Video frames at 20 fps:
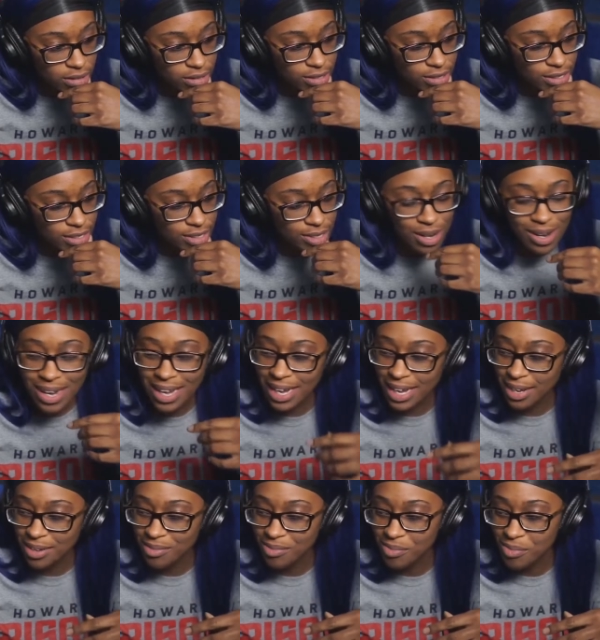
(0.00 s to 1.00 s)
So let's go
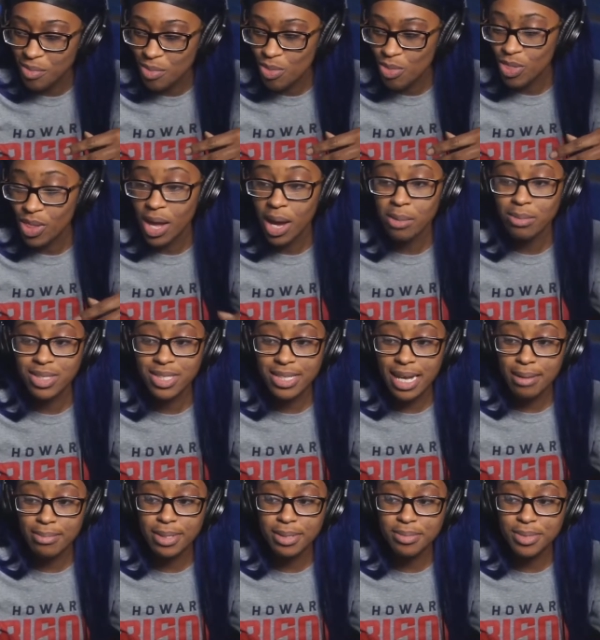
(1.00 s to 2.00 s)
ahead. I'm gonna
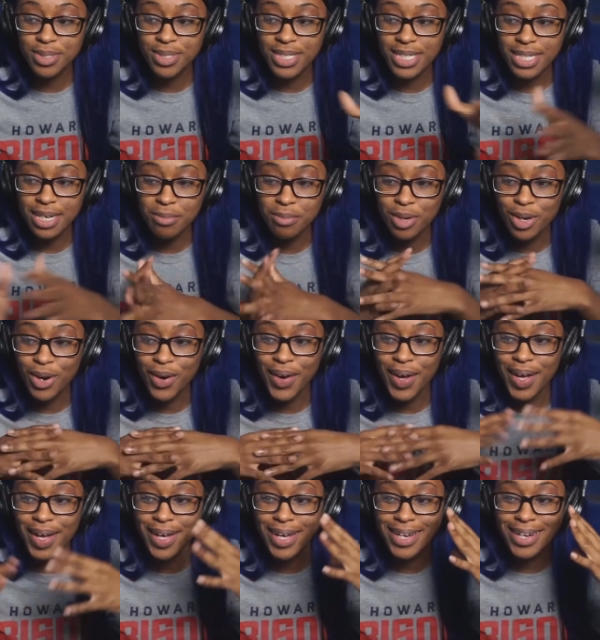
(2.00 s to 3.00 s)
stop the music. I'm gonna go
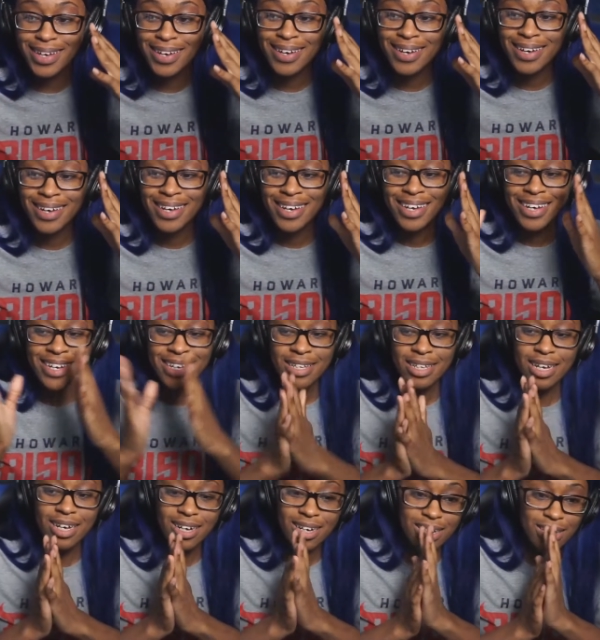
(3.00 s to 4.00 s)
ahead.
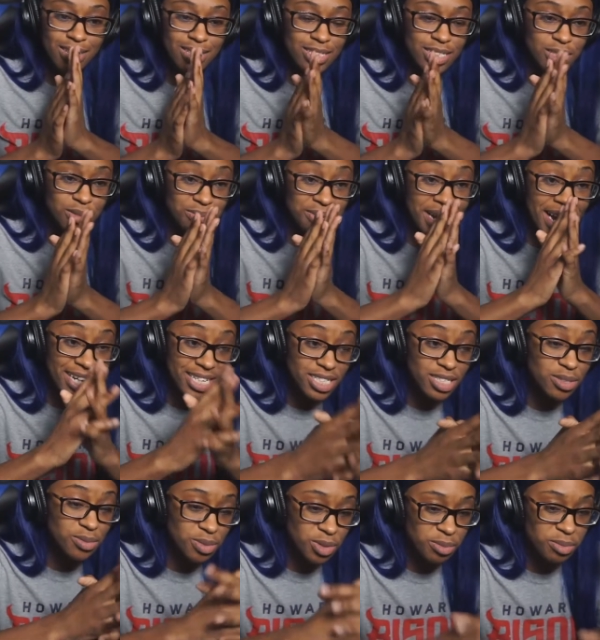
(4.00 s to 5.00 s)
Oh, these
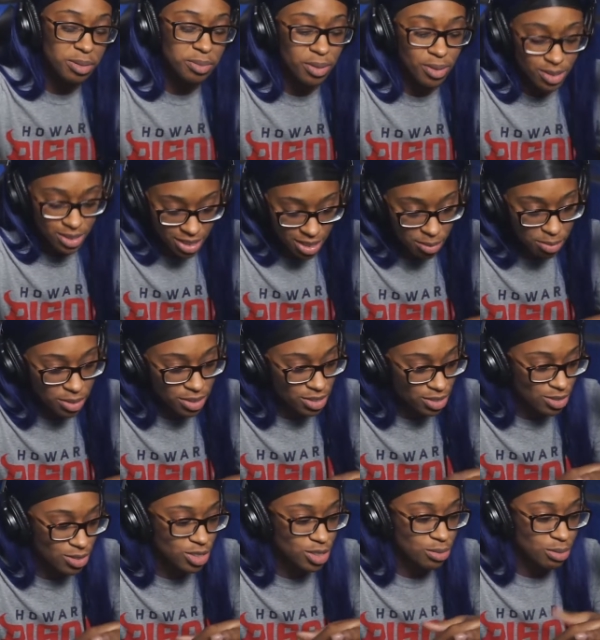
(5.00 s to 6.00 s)
reactions will be posted up on
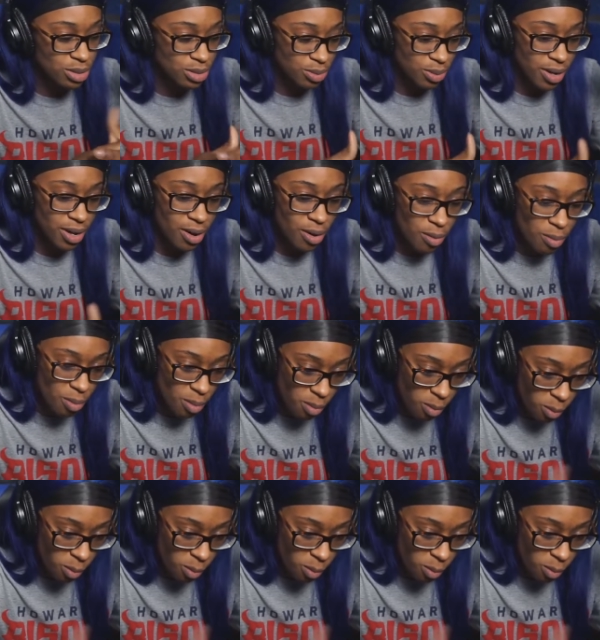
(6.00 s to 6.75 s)
YouTube as well.